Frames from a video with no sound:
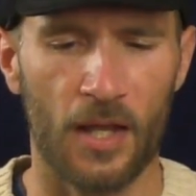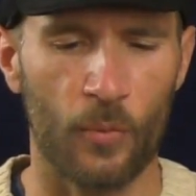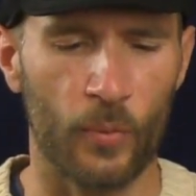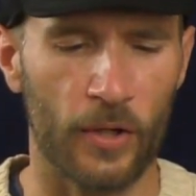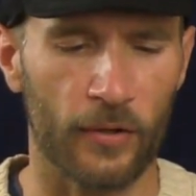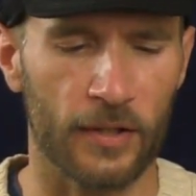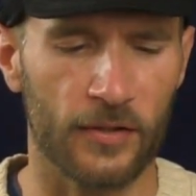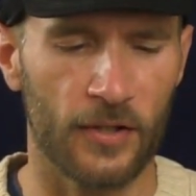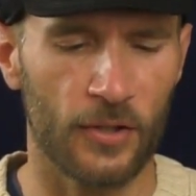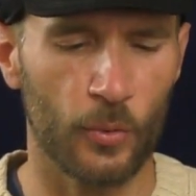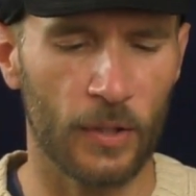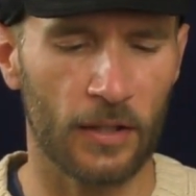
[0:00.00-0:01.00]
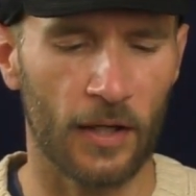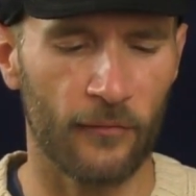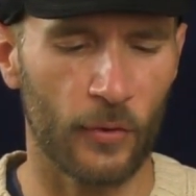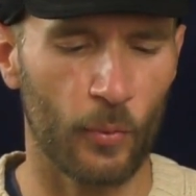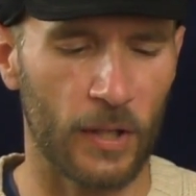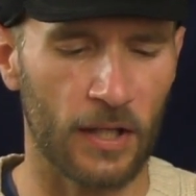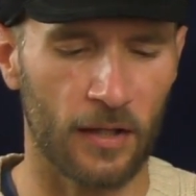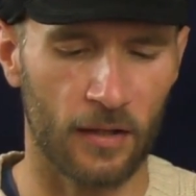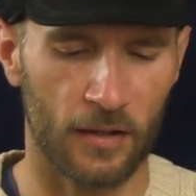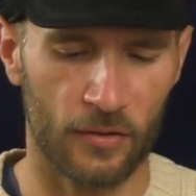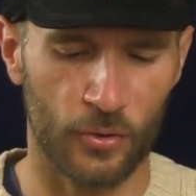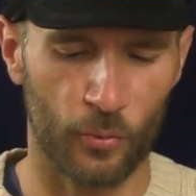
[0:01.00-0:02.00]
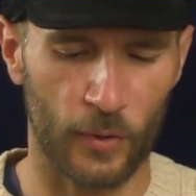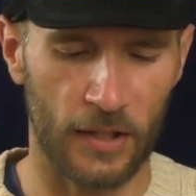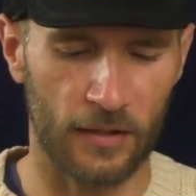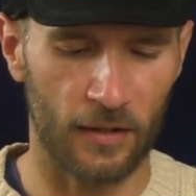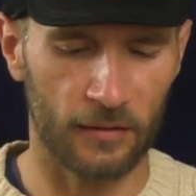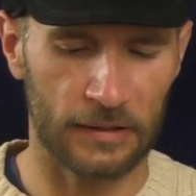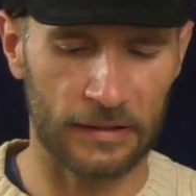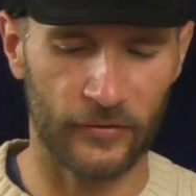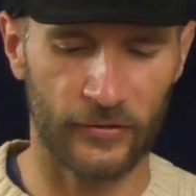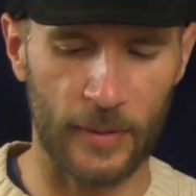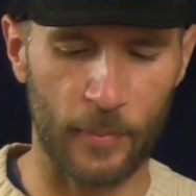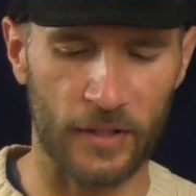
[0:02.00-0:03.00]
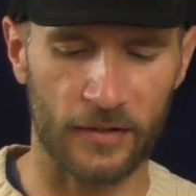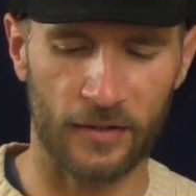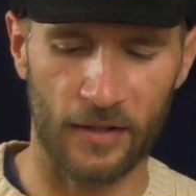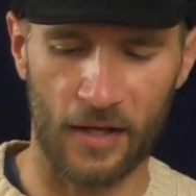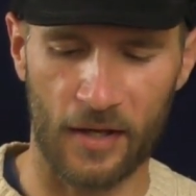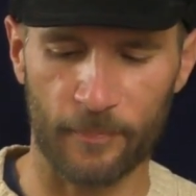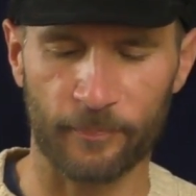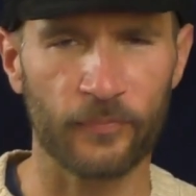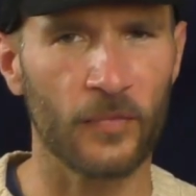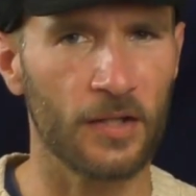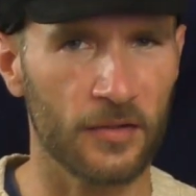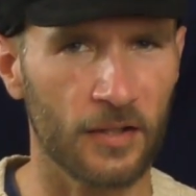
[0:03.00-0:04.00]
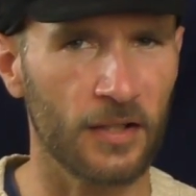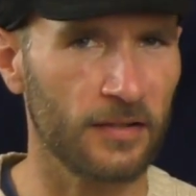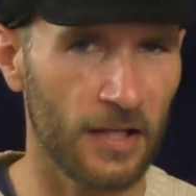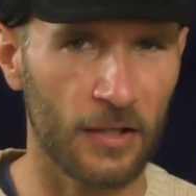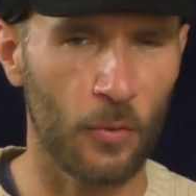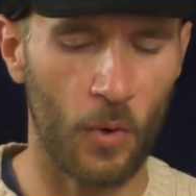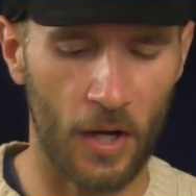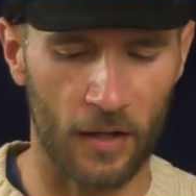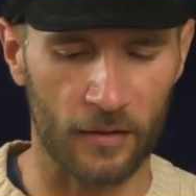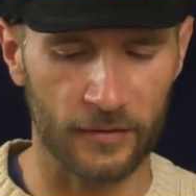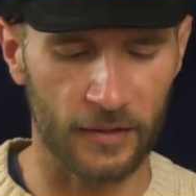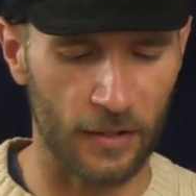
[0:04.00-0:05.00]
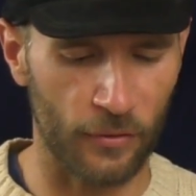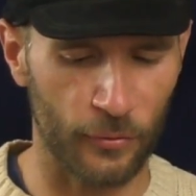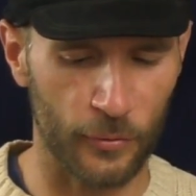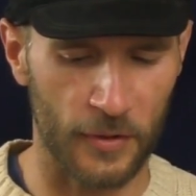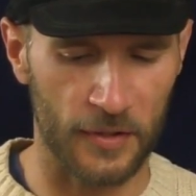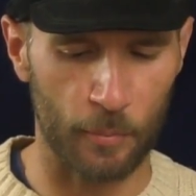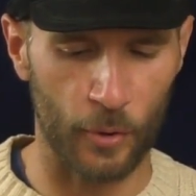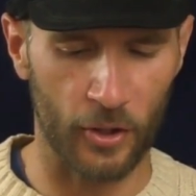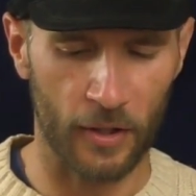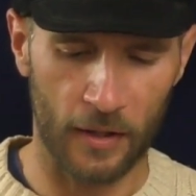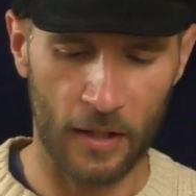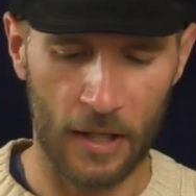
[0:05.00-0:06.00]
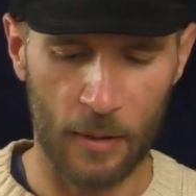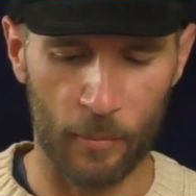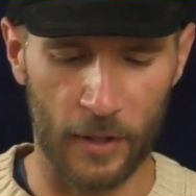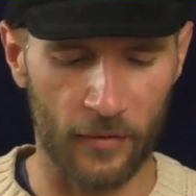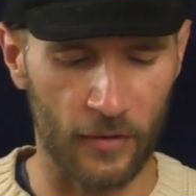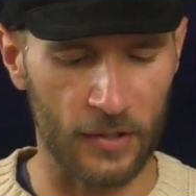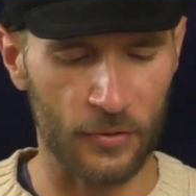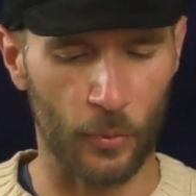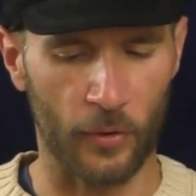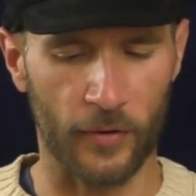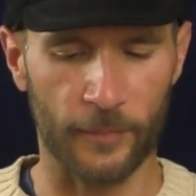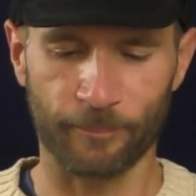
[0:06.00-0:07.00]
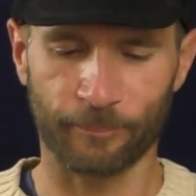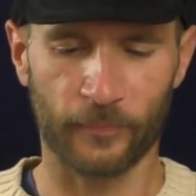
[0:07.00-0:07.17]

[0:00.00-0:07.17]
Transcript: We are continuing every week to read a little snippet. Um, it's going to take a while to get through this book, but I think it's worth it.